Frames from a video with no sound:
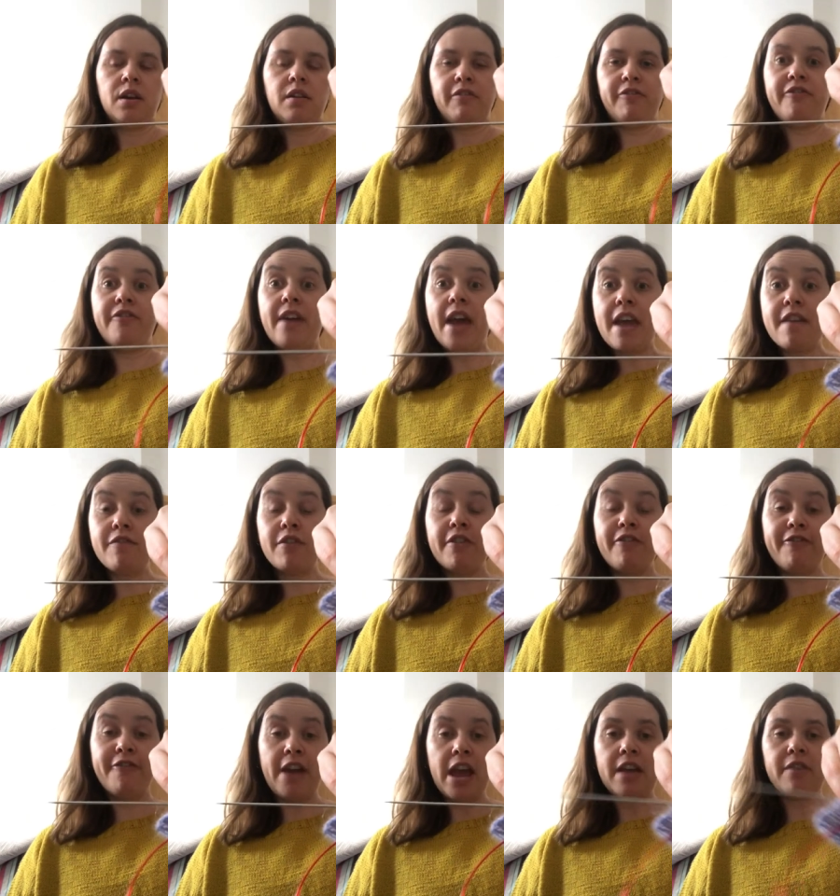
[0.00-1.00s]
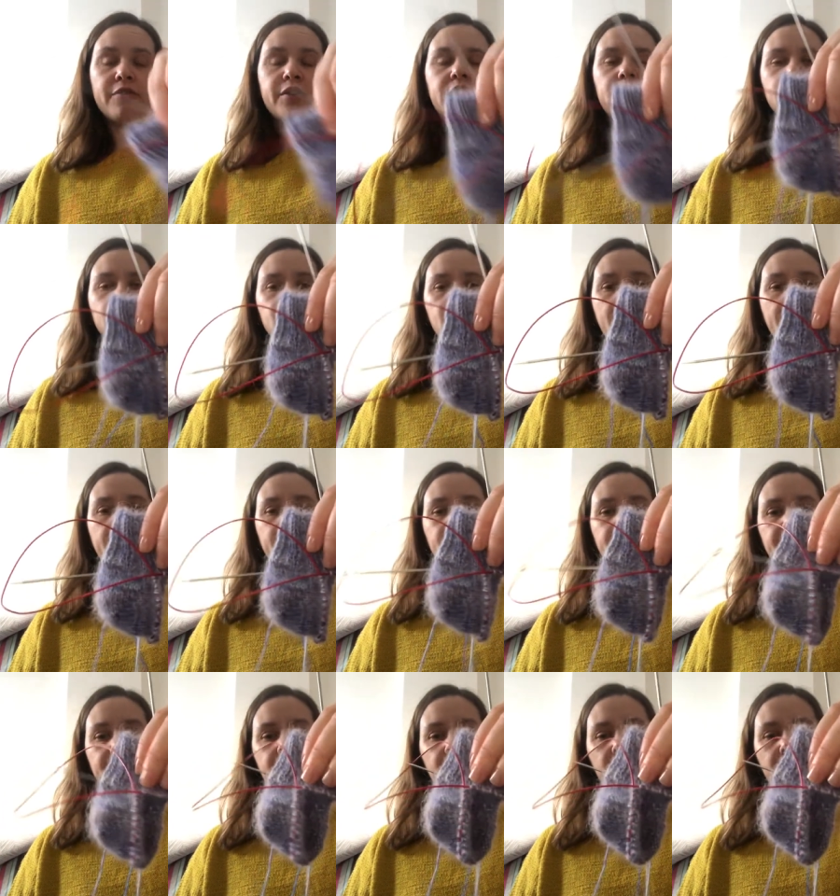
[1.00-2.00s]
favorite favorite
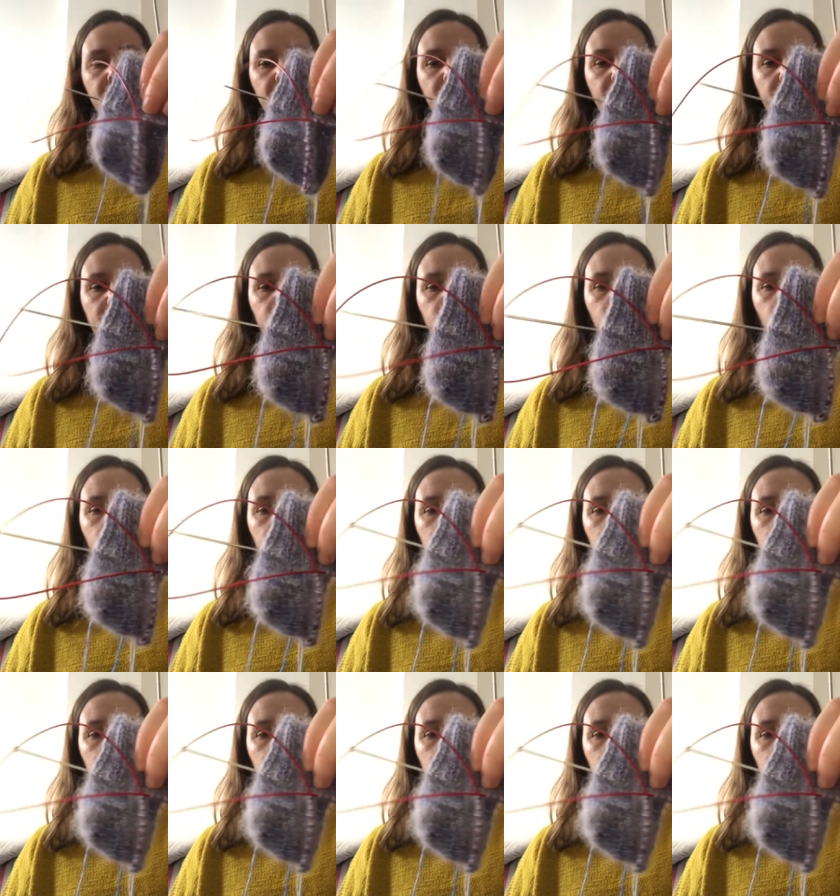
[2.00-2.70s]
ChiaoGoo 2